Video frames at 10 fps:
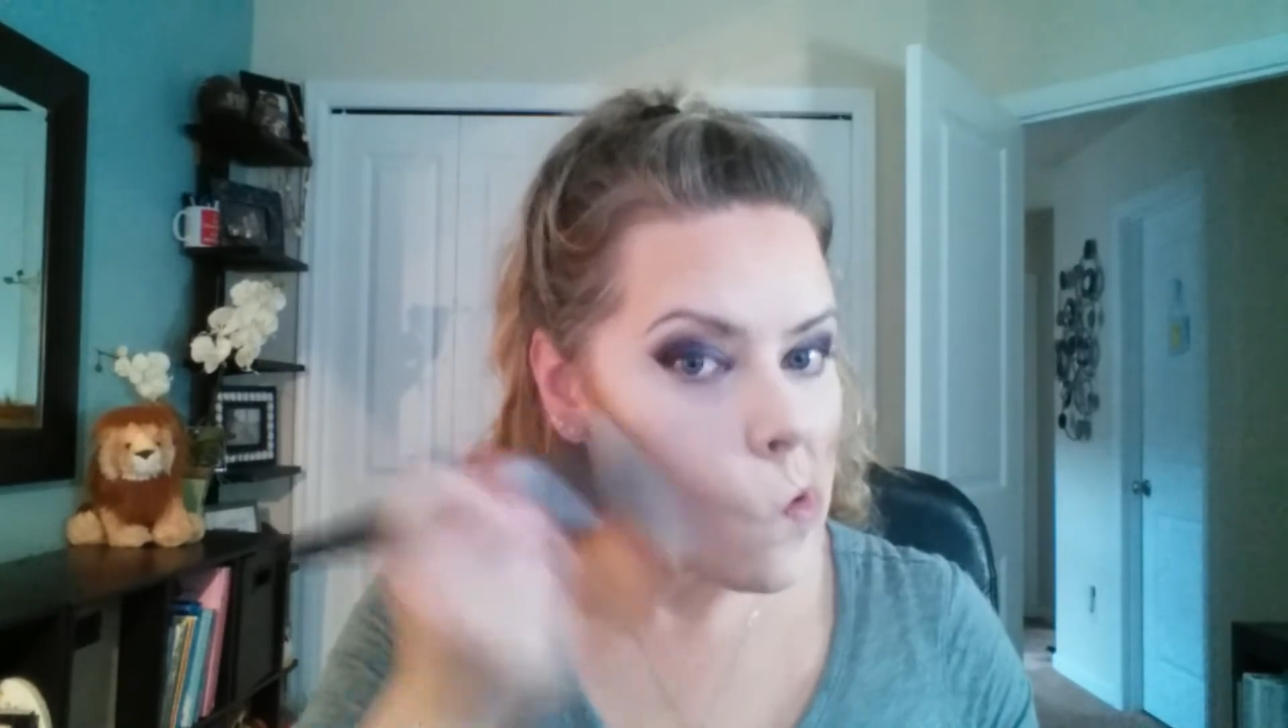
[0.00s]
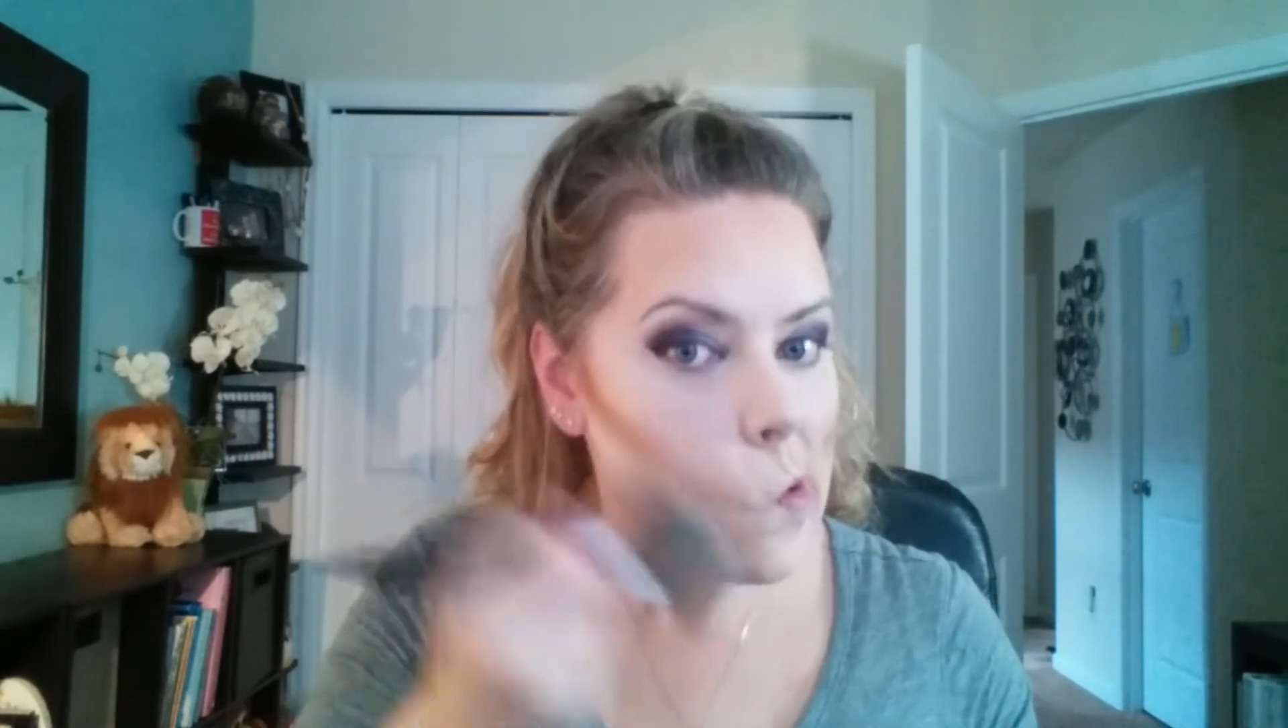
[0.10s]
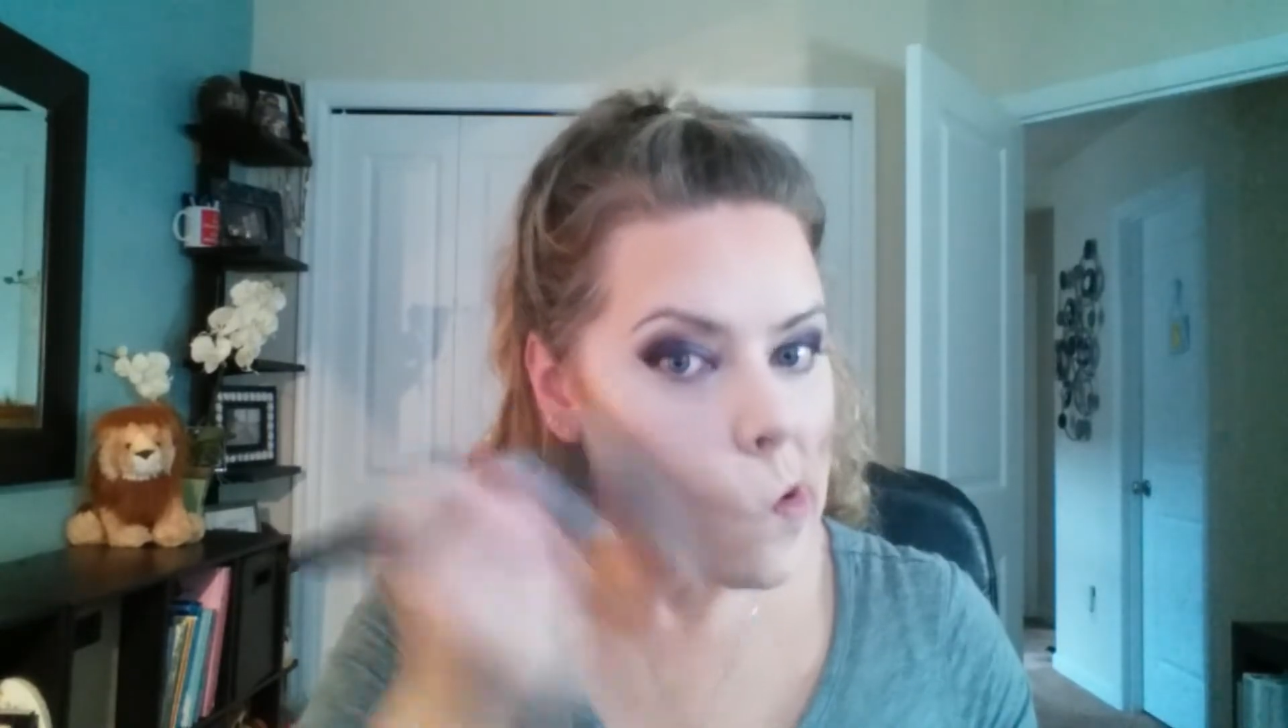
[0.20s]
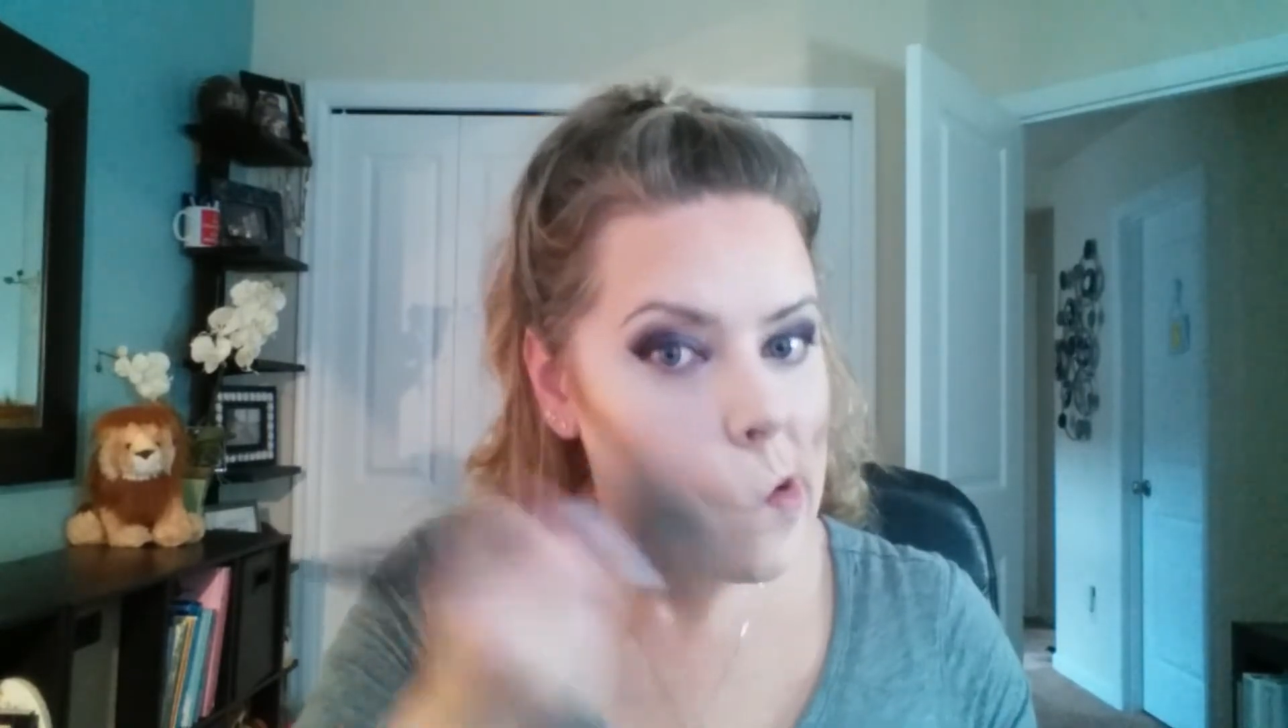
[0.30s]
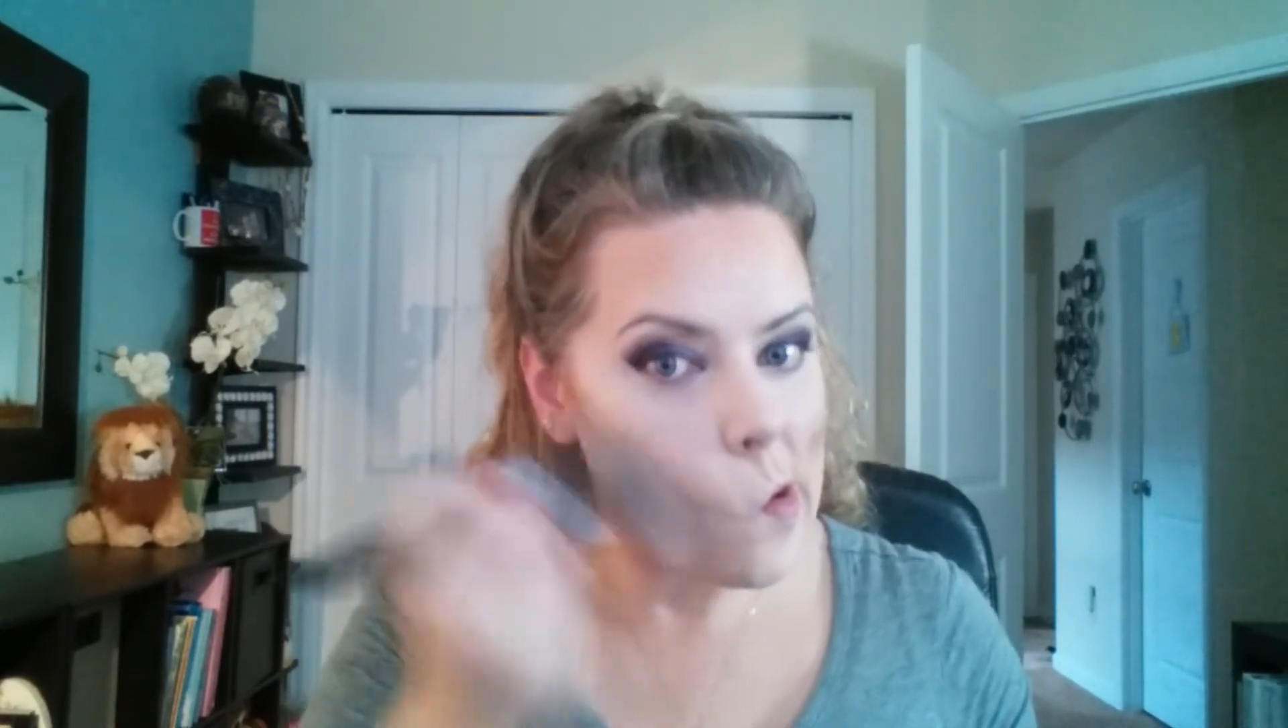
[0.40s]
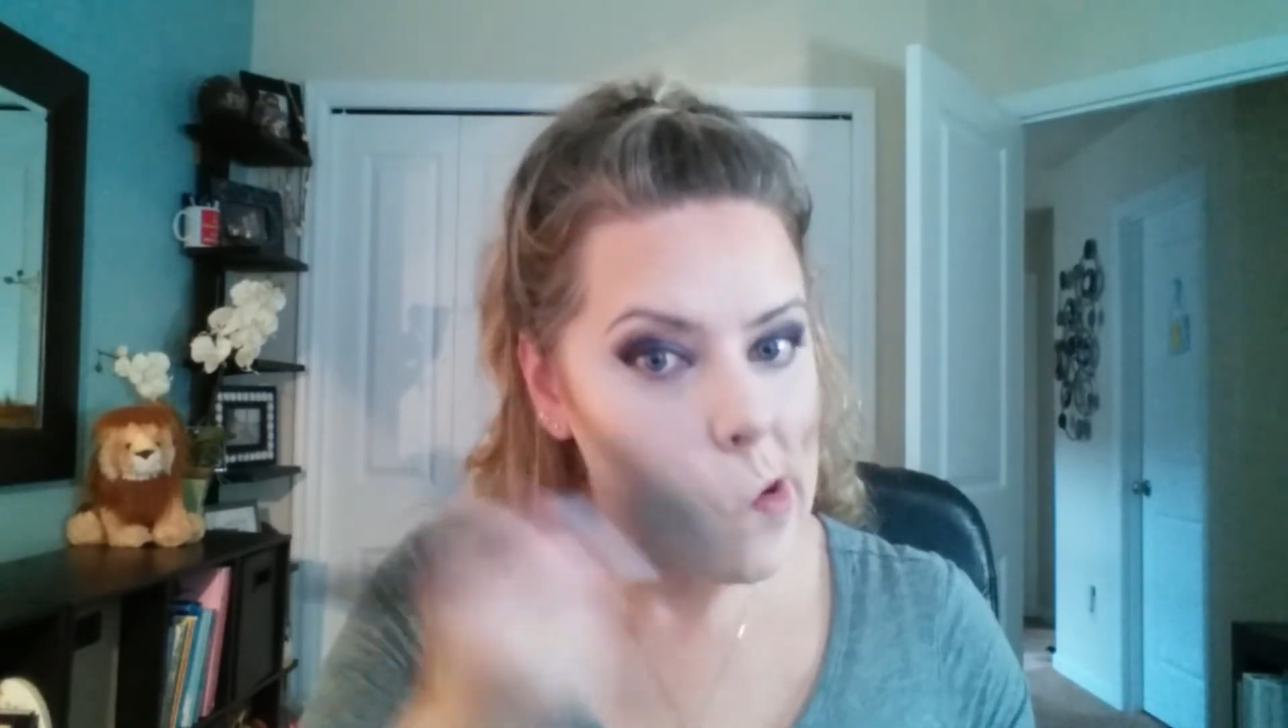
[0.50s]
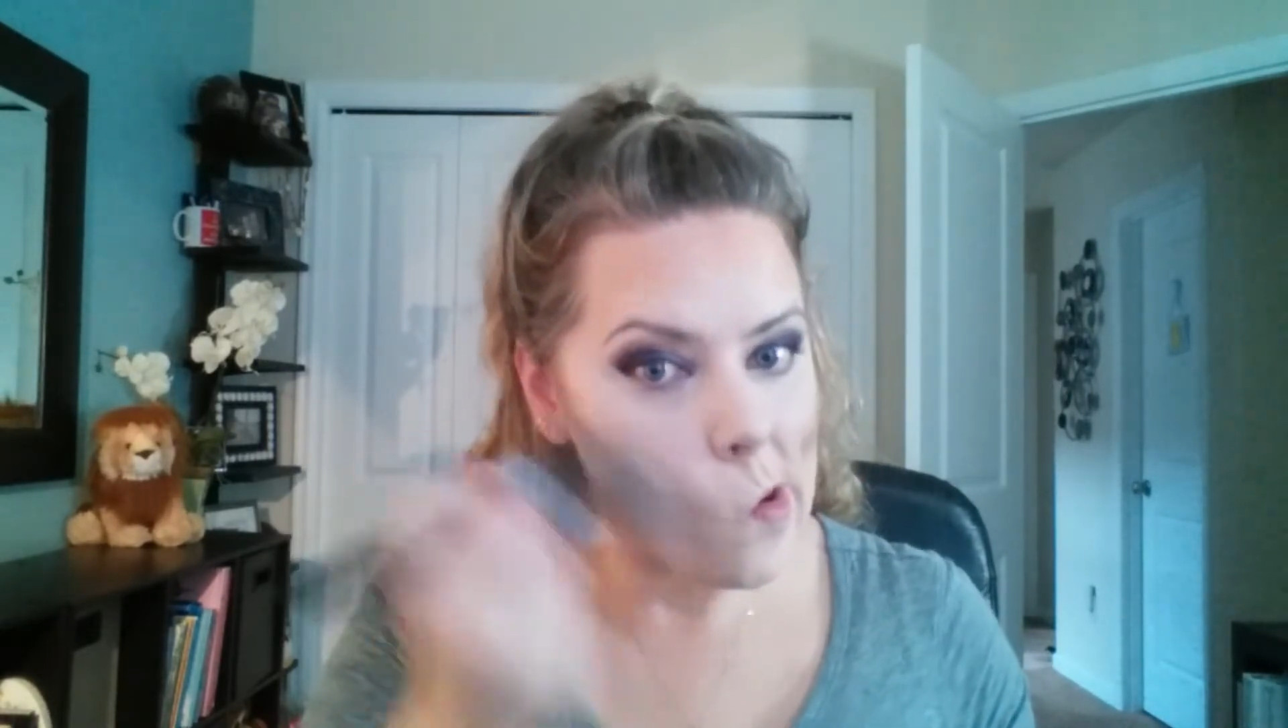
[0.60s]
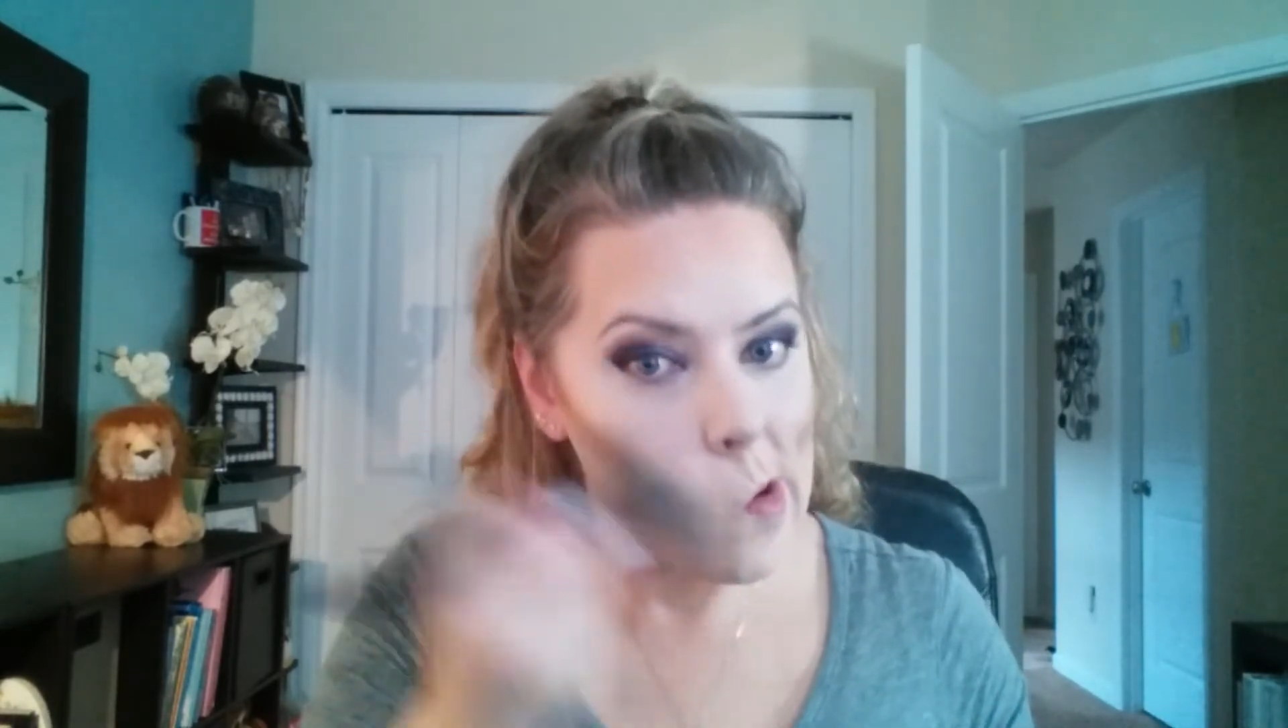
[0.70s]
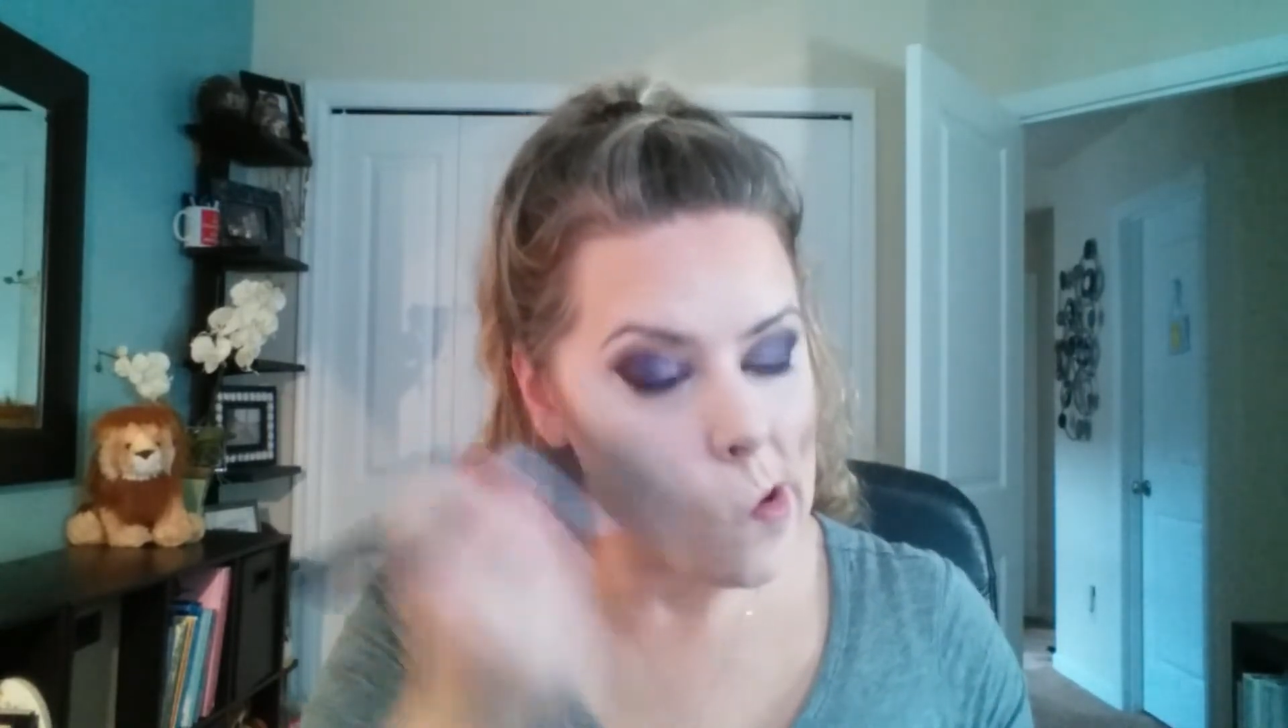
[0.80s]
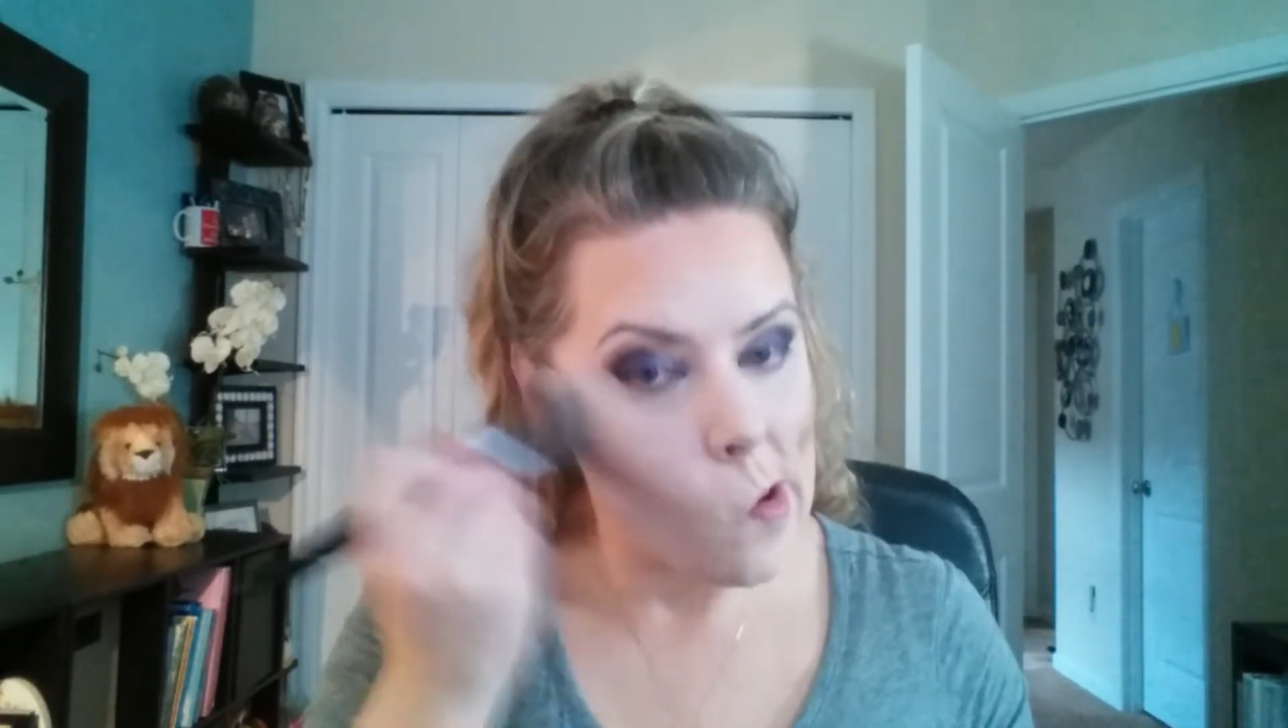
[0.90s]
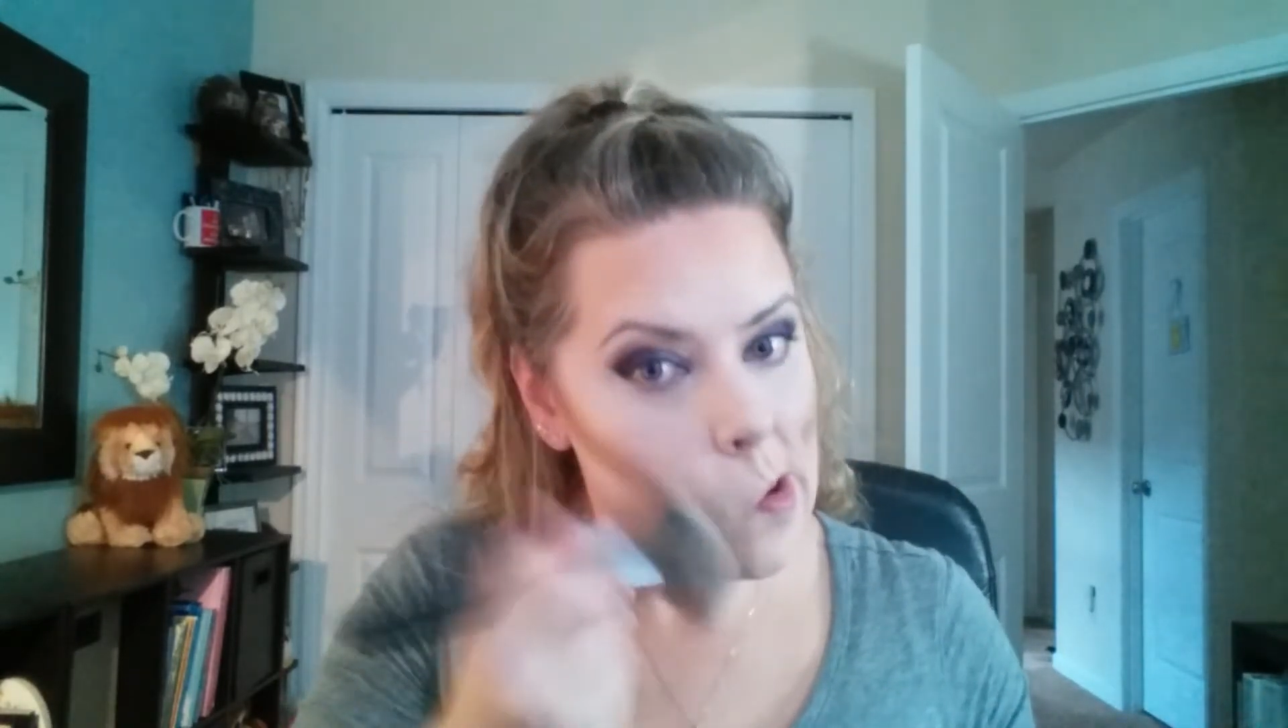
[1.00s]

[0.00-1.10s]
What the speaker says: big fluffy brush,